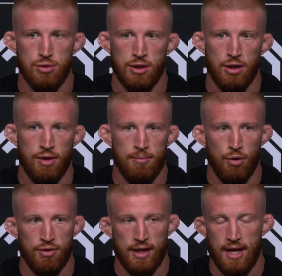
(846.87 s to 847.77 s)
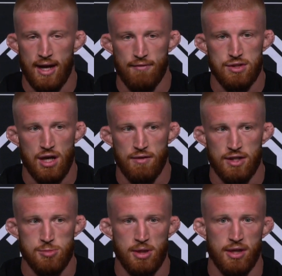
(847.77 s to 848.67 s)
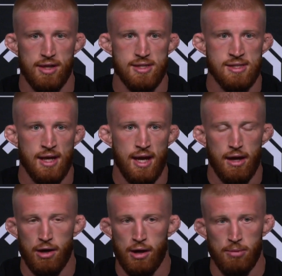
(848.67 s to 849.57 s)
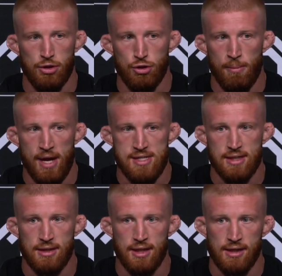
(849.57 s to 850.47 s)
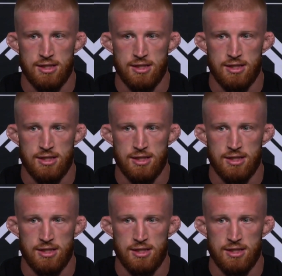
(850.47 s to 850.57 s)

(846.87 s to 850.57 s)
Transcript: You know, they both, again, have a ton of experience and are able to do amazing things.